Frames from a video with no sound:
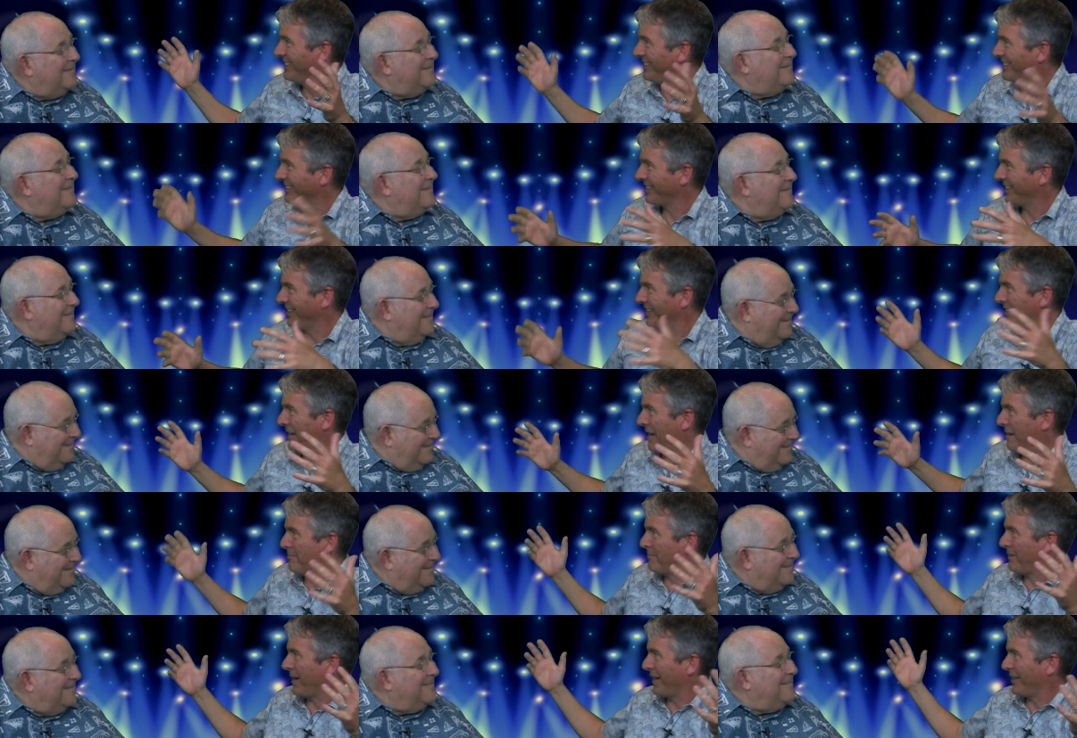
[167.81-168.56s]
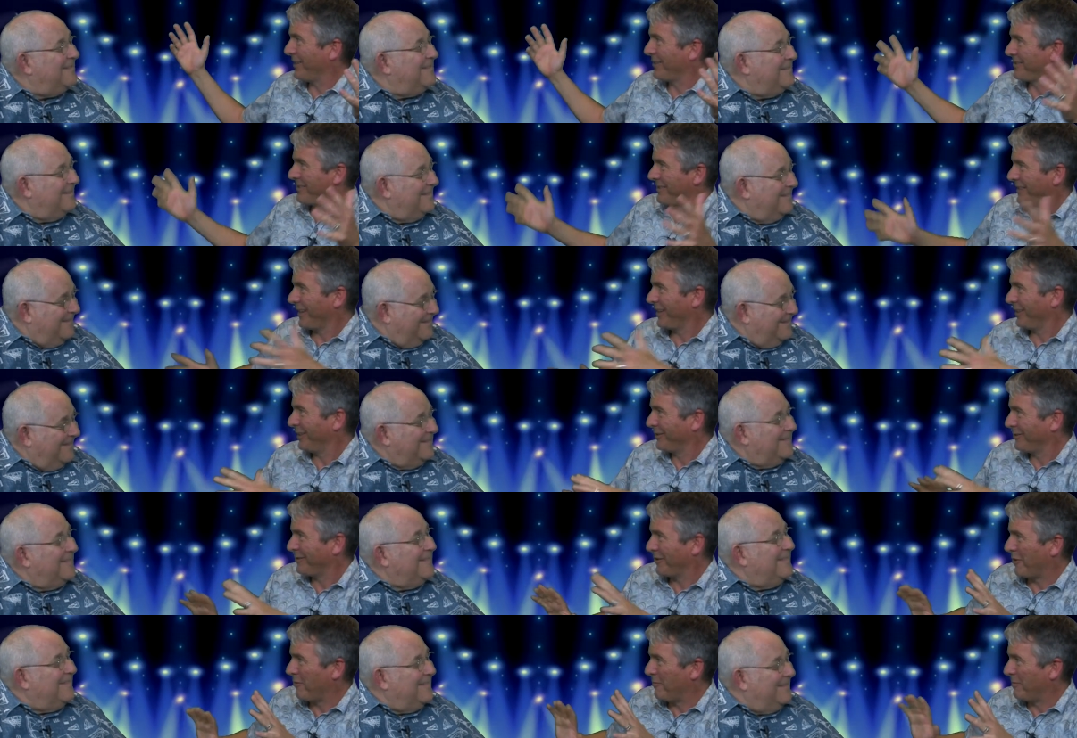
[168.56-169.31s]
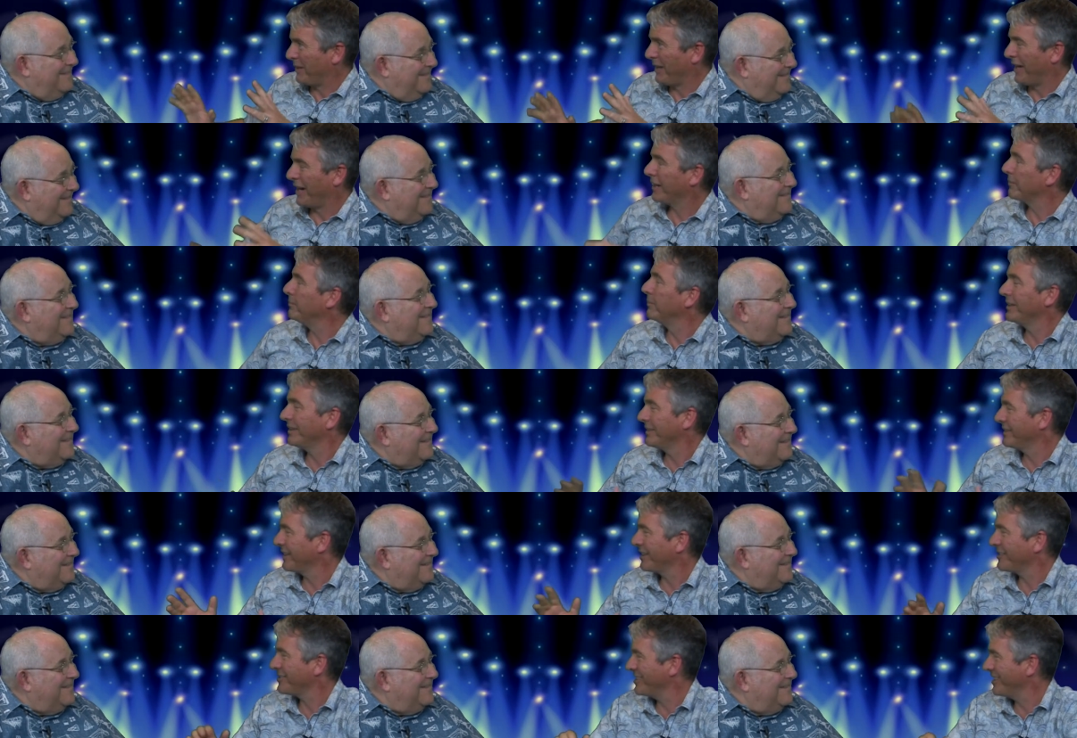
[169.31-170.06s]
Speaker 1: You know, kind of empire style stone block, but
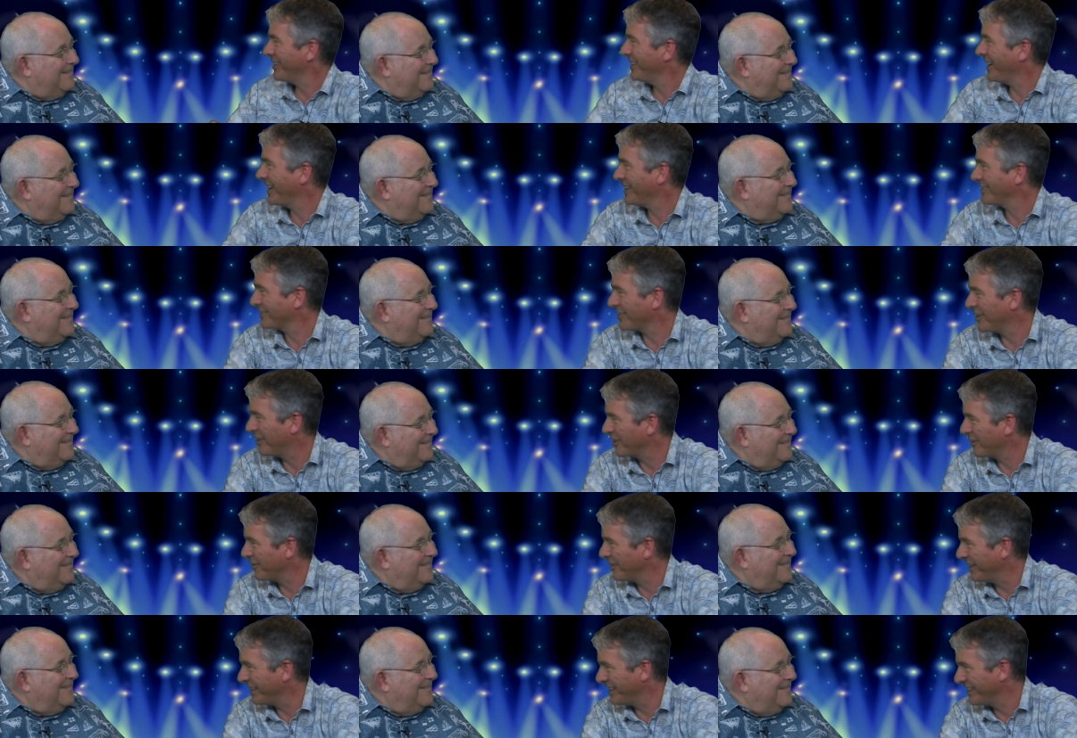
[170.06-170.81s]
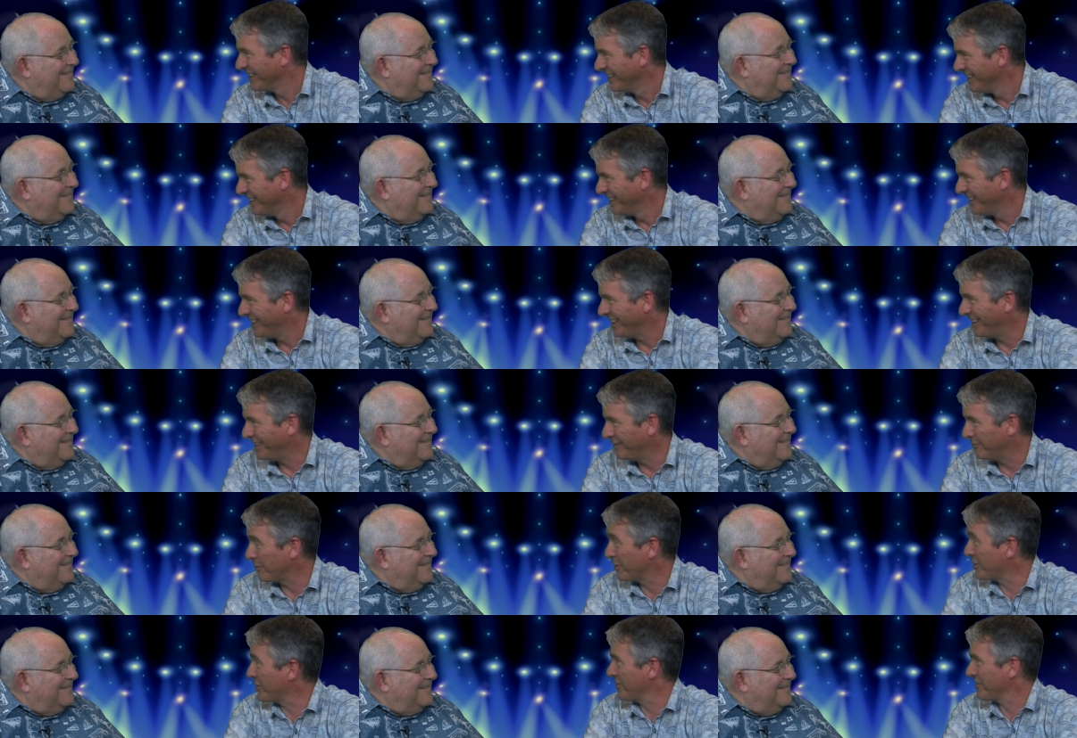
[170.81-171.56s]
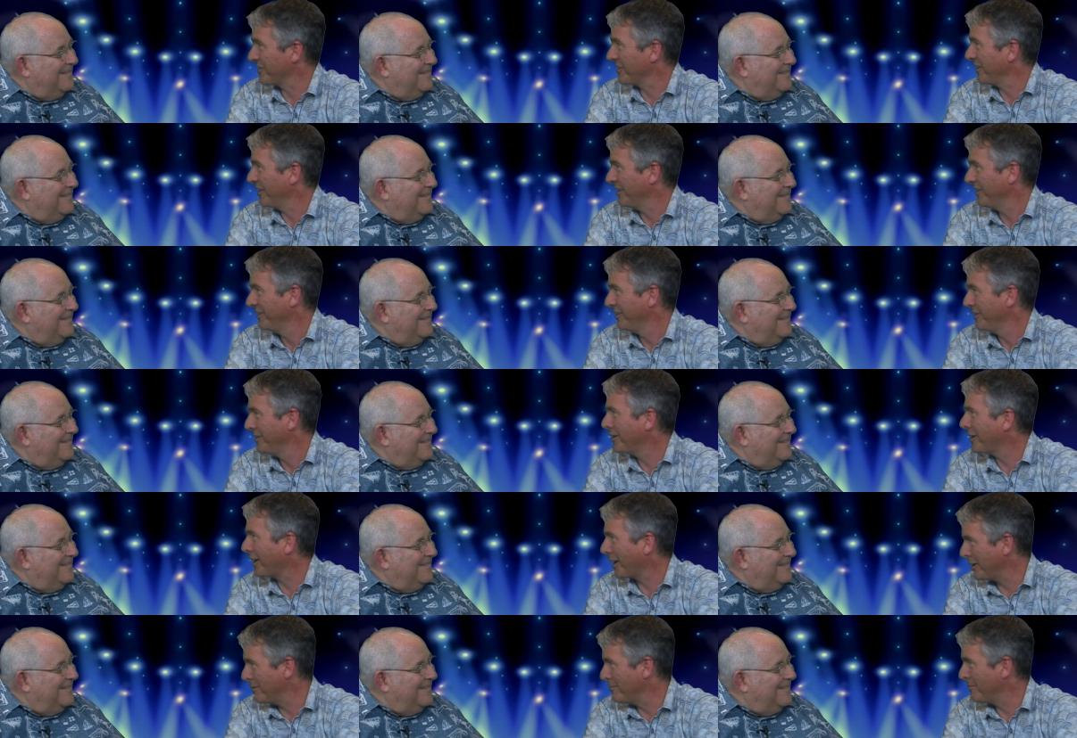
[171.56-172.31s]
it's actually cast concrete, um, which is a
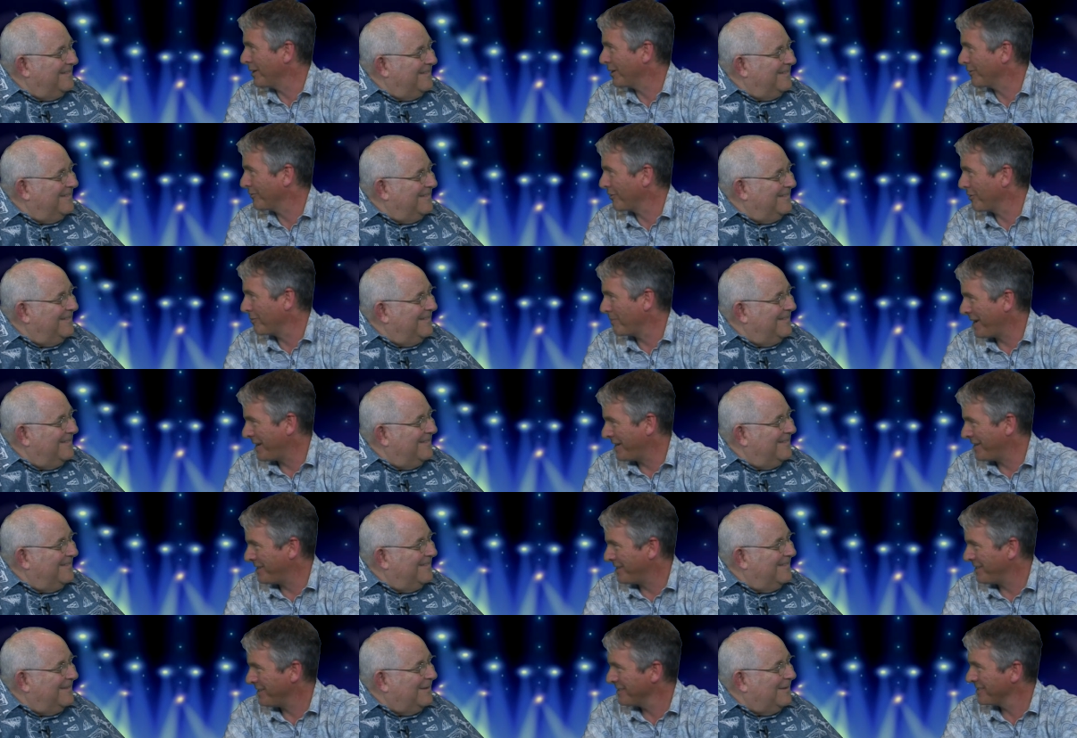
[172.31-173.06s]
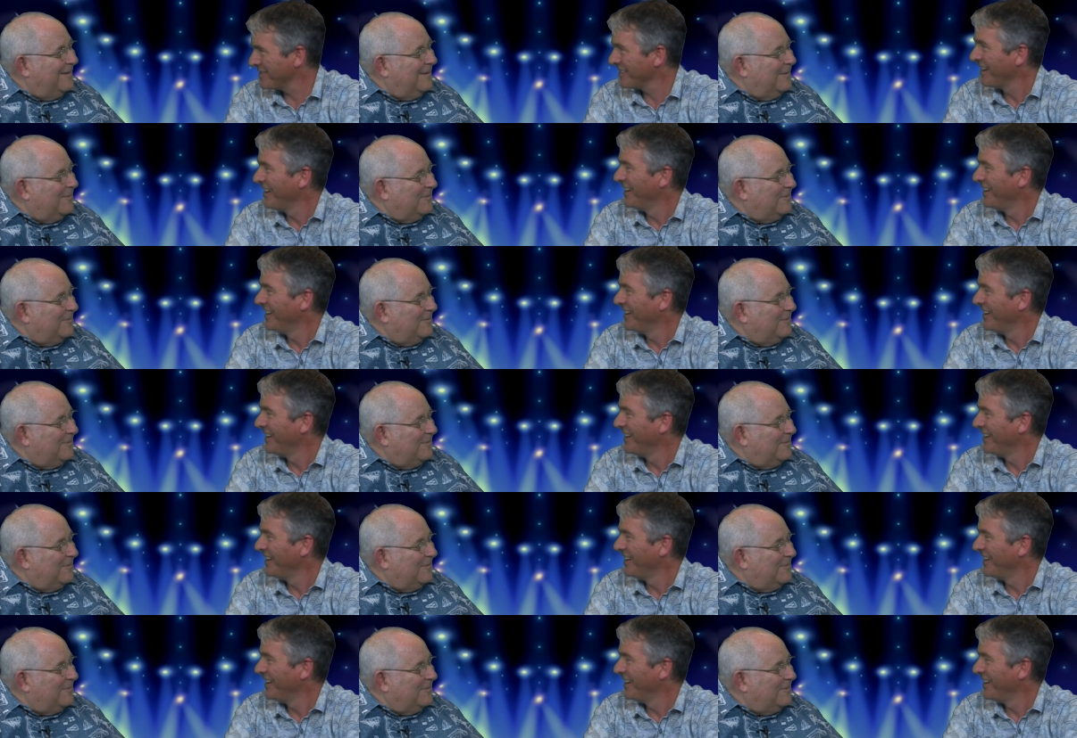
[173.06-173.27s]
nightmare for maintenance.